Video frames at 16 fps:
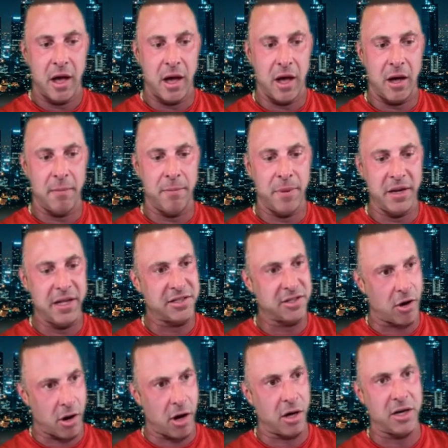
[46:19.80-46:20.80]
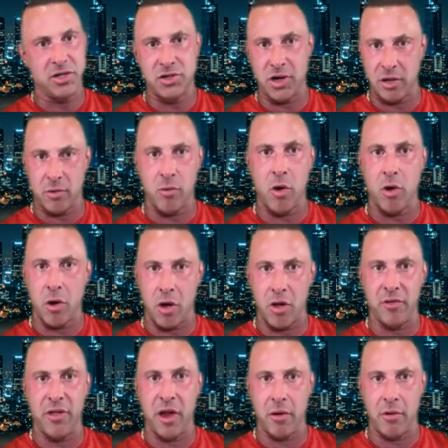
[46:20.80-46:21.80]
Um, but it's hard because you're on the road
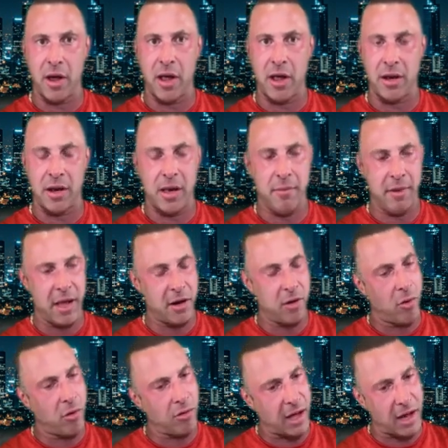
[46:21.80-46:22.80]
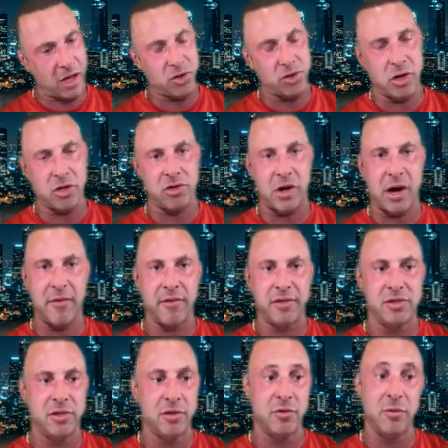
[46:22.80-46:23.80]
all day, right? I mean, I know a lot of truck
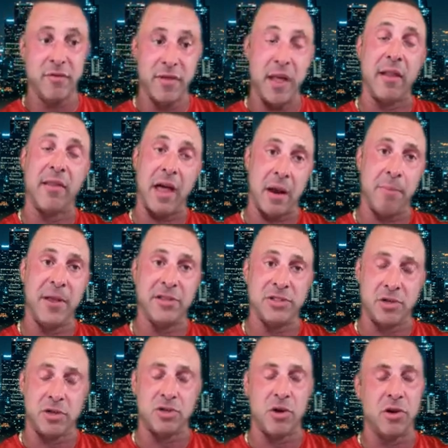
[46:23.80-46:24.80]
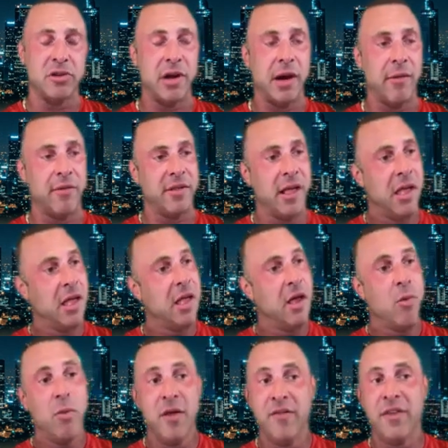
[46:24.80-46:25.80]
drivers, dude. We've got a lot of patients that are truck drivers.
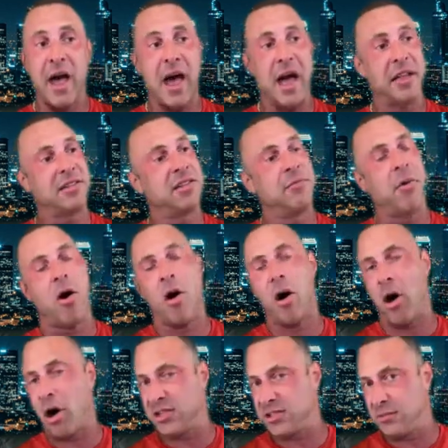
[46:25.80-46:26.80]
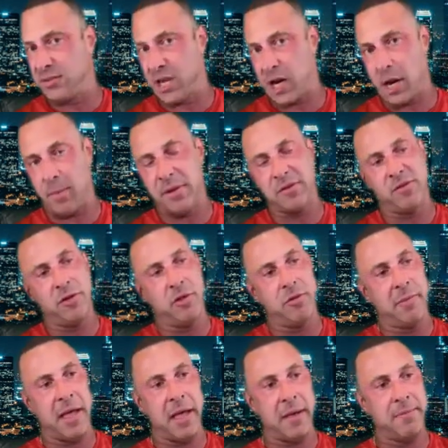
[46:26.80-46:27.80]
We've got some awesome
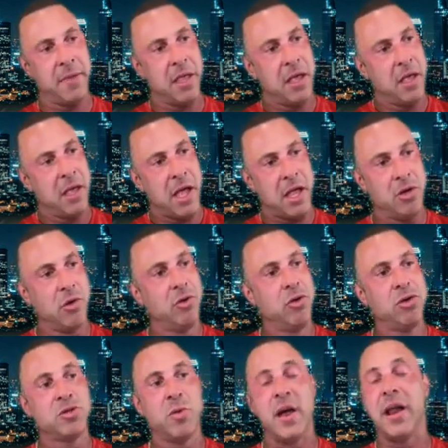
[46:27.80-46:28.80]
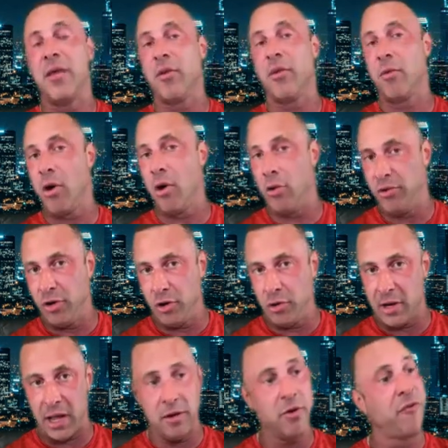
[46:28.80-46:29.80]
therapies for you, man. And you'll lose weight on the
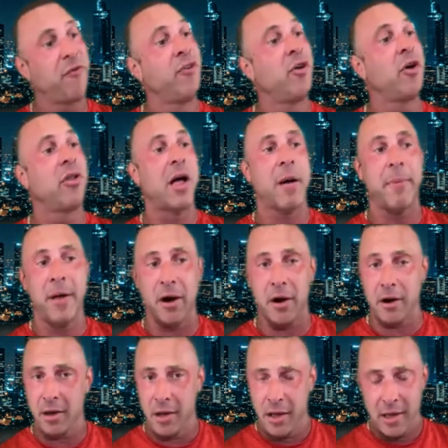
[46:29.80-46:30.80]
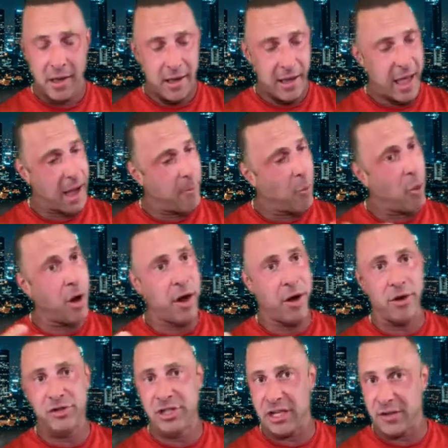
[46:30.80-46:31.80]
road, dude. And you'll feel a lot better, have
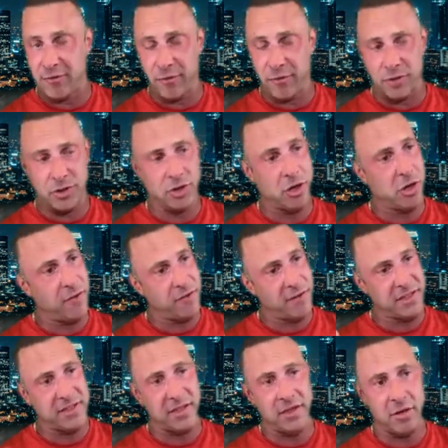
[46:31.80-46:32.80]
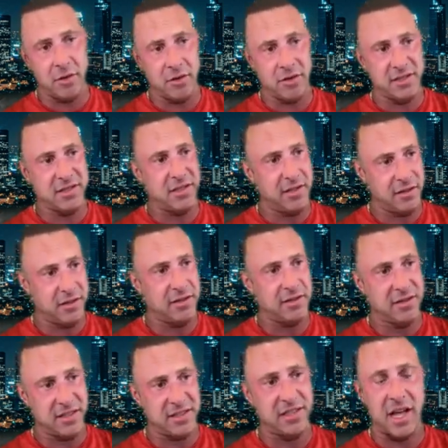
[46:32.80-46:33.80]
more energy for sure. It's you know, it's
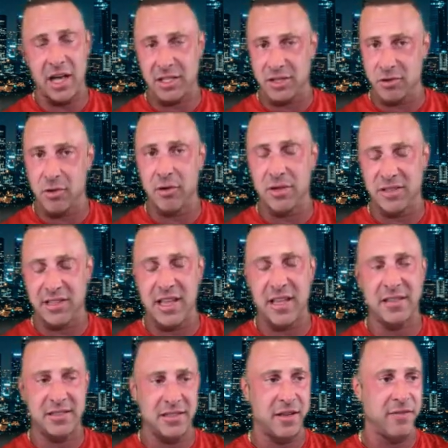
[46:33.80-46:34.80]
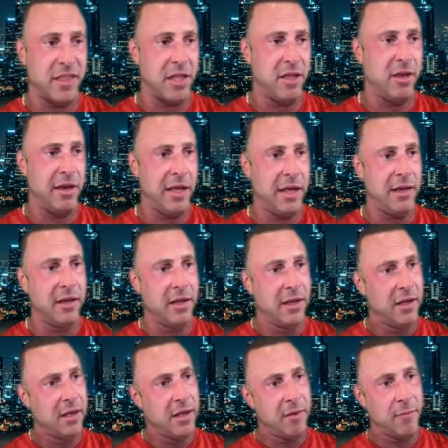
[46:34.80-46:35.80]
it, testosterone is that stuff that you need.
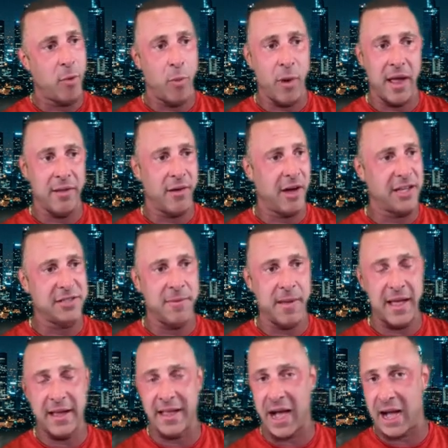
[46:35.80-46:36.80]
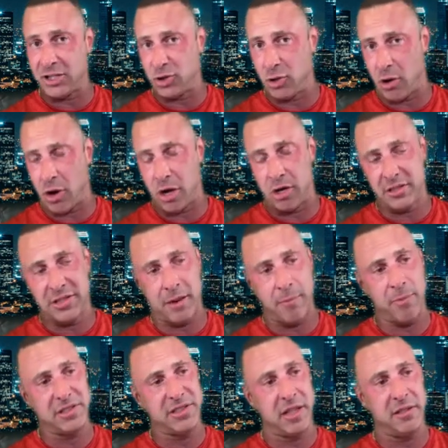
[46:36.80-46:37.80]
But weight loss, man, got you
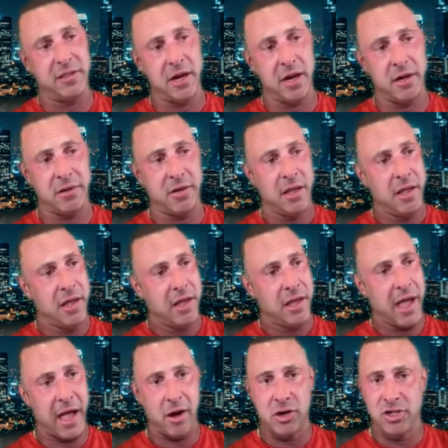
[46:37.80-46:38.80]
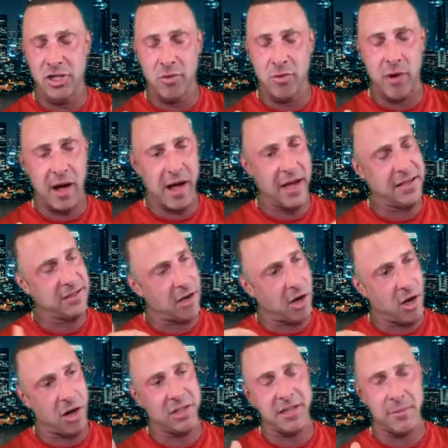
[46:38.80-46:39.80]
110% there. Energy wise,
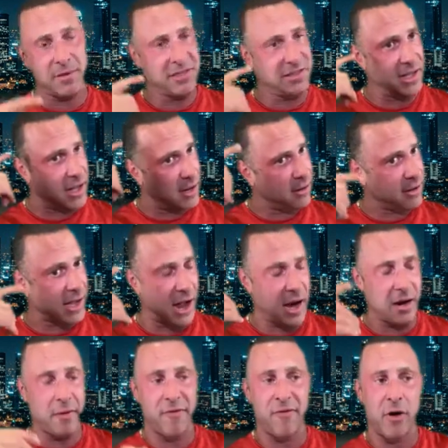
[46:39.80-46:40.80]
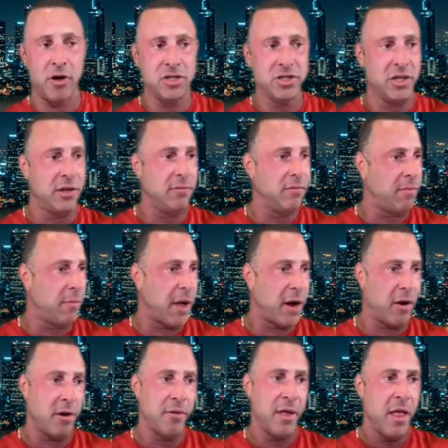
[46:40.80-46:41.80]
110%. Cognitive function,
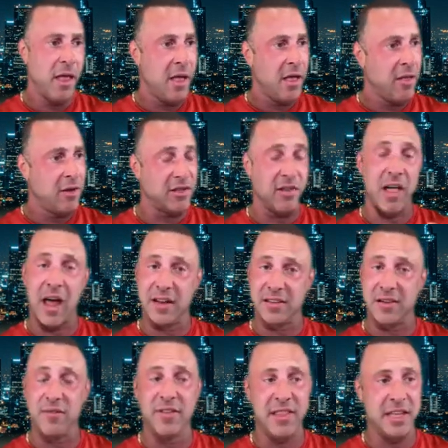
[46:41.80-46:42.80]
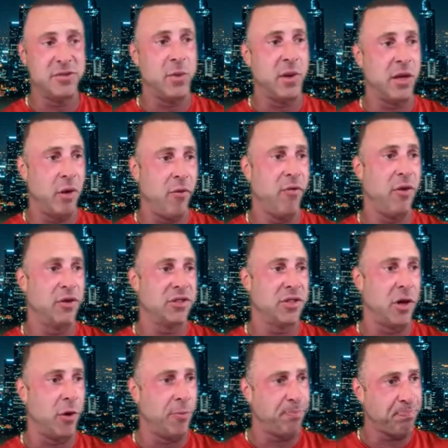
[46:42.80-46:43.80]
better. There's a lot of different things we can do for you.
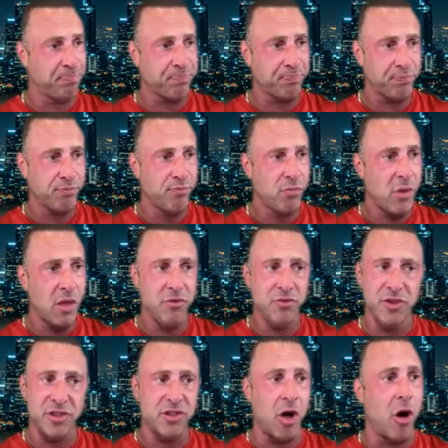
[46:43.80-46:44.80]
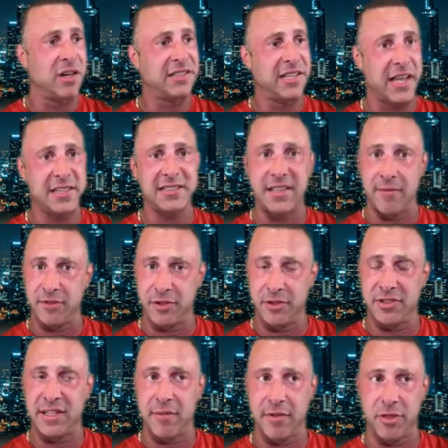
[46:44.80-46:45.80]
So just call or text
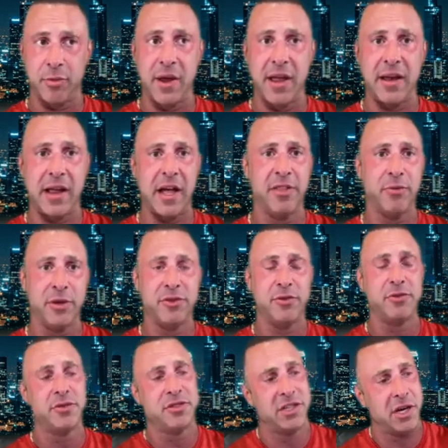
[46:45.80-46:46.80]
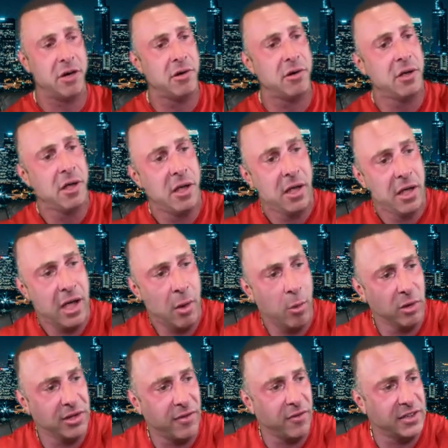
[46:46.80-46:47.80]
727 389 3220, and
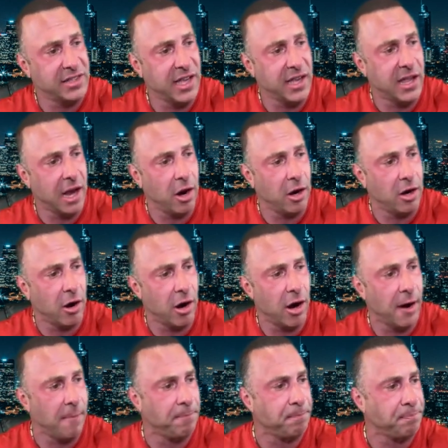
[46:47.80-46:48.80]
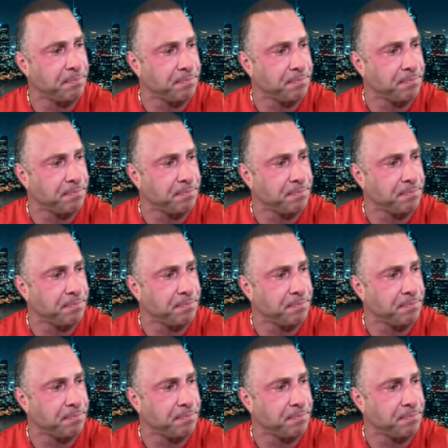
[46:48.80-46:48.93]
we'll definitely take care of you, all right?